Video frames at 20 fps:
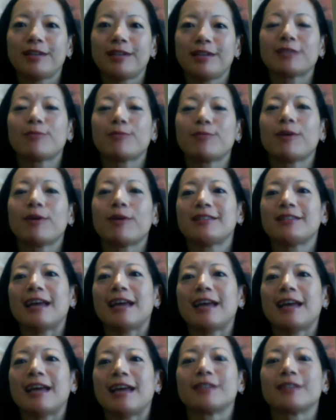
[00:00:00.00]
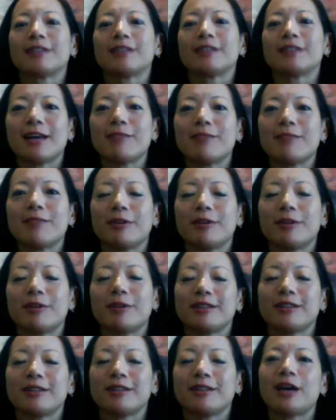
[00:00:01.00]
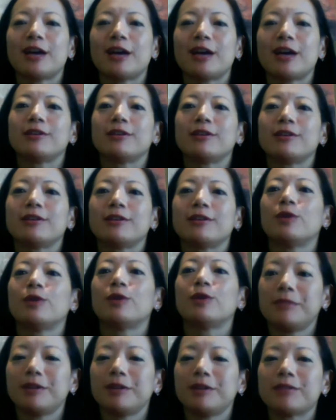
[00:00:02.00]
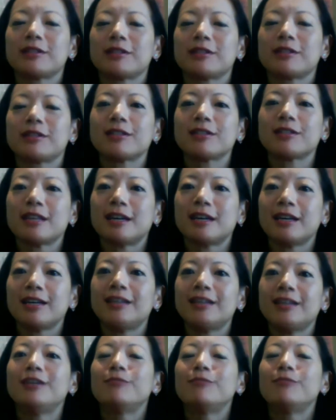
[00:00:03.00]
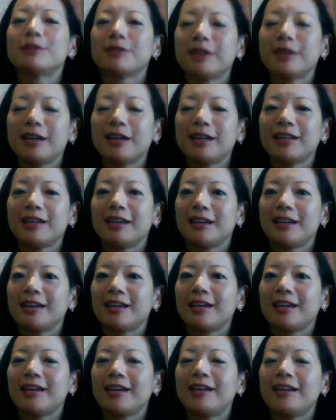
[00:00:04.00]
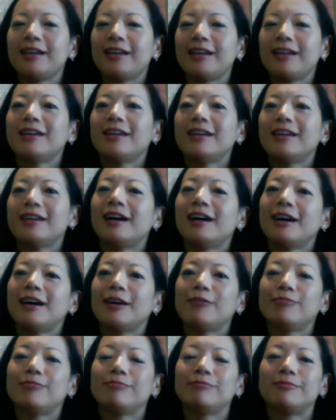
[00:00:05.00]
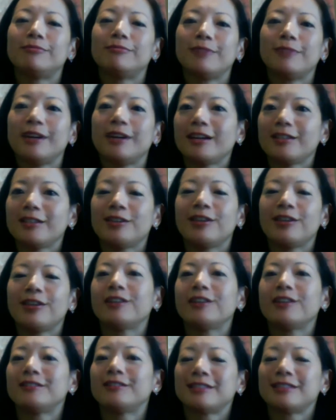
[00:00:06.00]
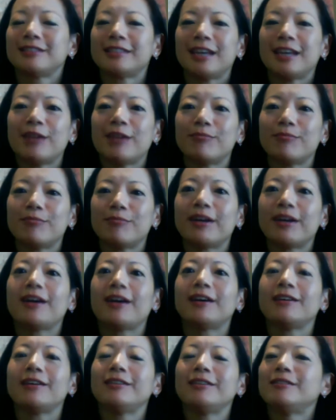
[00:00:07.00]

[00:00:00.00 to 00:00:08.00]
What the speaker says: That's why it sounds like samba, because samba is one of salsa, merengue, reggaeton, samba,